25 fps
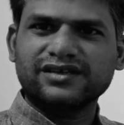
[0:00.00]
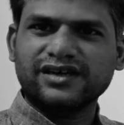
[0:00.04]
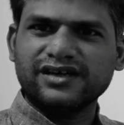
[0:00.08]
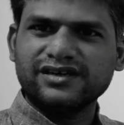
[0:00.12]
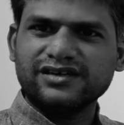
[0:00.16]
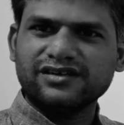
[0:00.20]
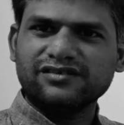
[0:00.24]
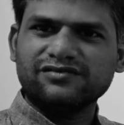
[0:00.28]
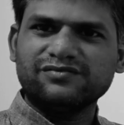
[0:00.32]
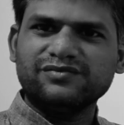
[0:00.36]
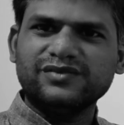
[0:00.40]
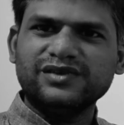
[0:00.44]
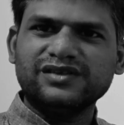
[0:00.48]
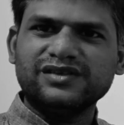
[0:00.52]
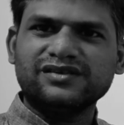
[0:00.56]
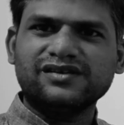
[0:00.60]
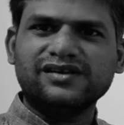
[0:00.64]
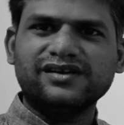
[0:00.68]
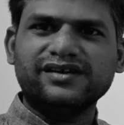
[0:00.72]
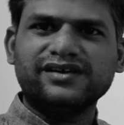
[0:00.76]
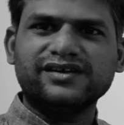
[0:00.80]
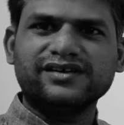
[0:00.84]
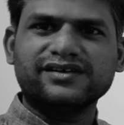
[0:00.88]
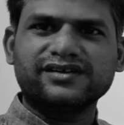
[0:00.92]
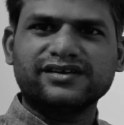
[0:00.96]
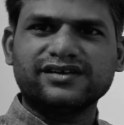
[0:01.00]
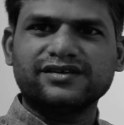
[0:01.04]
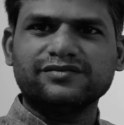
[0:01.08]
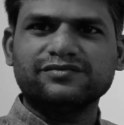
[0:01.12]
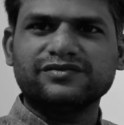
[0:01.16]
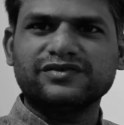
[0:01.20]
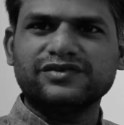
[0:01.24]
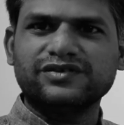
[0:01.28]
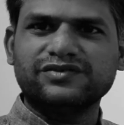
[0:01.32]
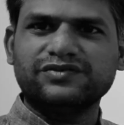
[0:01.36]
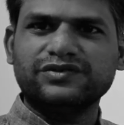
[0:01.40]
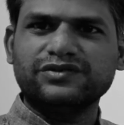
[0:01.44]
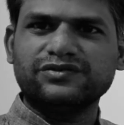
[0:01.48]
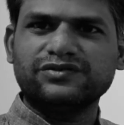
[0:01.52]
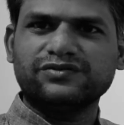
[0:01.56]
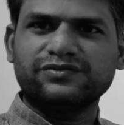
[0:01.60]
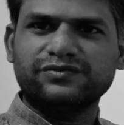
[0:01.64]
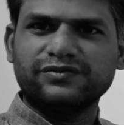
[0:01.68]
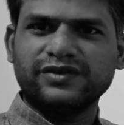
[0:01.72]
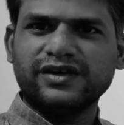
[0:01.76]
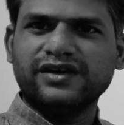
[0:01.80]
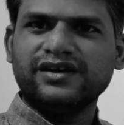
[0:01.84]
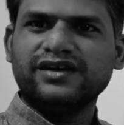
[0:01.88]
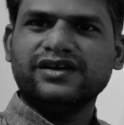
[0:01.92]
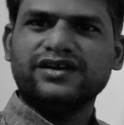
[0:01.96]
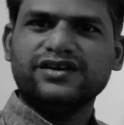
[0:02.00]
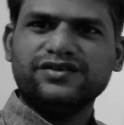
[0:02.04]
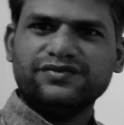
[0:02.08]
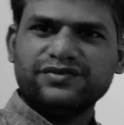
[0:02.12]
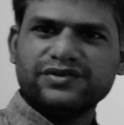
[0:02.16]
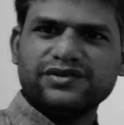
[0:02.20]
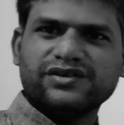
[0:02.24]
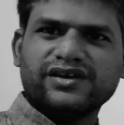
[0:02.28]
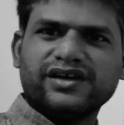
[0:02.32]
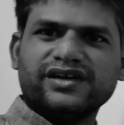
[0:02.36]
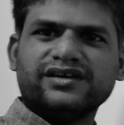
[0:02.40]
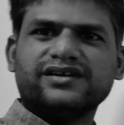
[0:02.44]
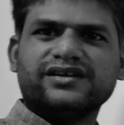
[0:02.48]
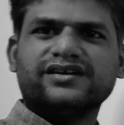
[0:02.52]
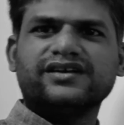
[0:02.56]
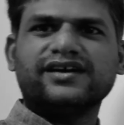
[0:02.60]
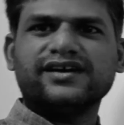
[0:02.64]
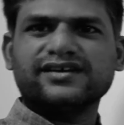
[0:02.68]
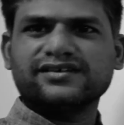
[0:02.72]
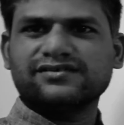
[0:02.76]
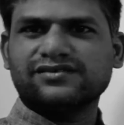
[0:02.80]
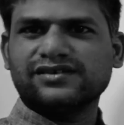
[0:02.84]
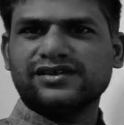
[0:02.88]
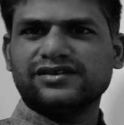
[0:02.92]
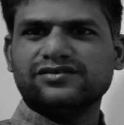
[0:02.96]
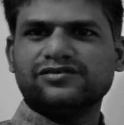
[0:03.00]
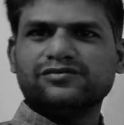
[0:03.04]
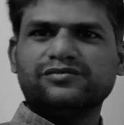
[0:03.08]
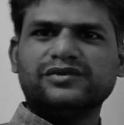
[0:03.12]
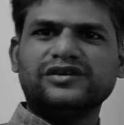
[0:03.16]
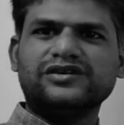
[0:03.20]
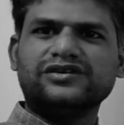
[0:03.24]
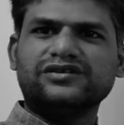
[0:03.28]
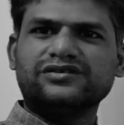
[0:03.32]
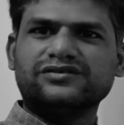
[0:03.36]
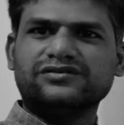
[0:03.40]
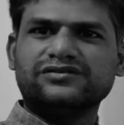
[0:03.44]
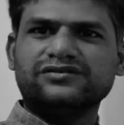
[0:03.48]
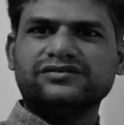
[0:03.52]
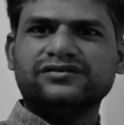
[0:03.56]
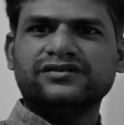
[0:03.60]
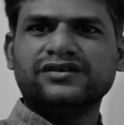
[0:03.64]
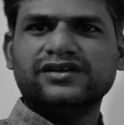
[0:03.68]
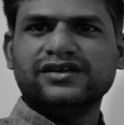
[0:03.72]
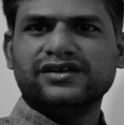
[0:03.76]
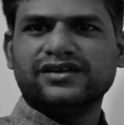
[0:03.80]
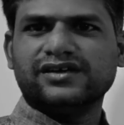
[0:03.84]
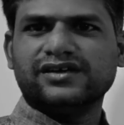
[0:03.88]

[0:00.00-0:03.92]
kind of misleading term. If you get actually Ubuntu